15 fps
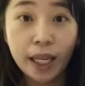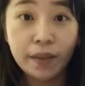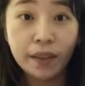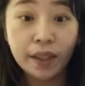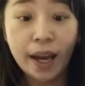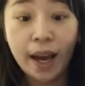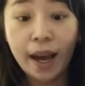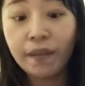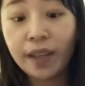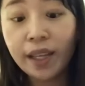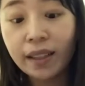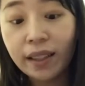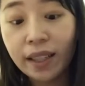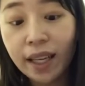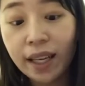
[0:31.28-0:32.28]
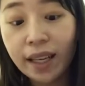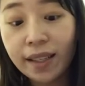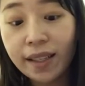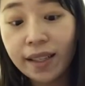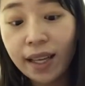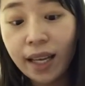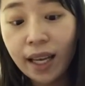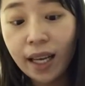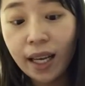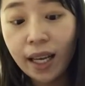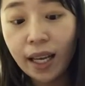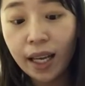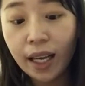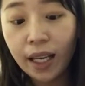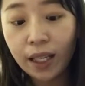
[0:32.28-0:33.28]
were having this
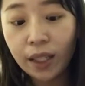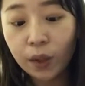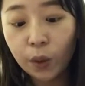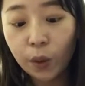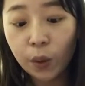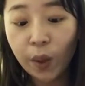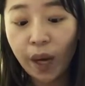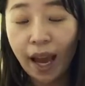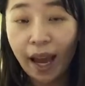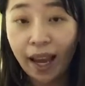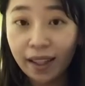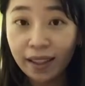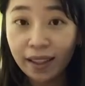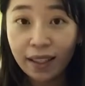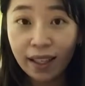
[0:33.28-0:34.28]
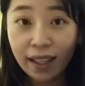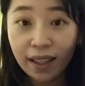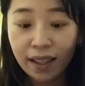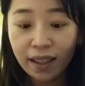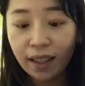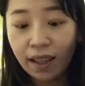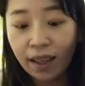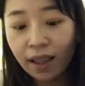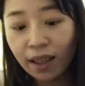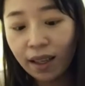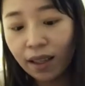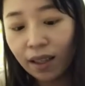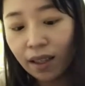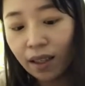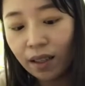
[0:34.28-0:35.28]
Eco Hankie
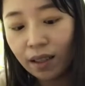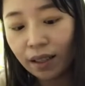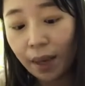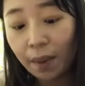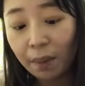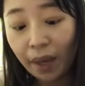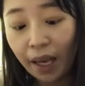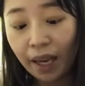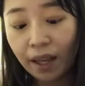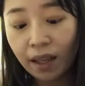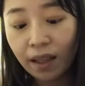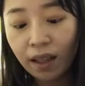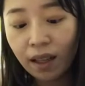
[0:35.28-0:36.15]
campaign.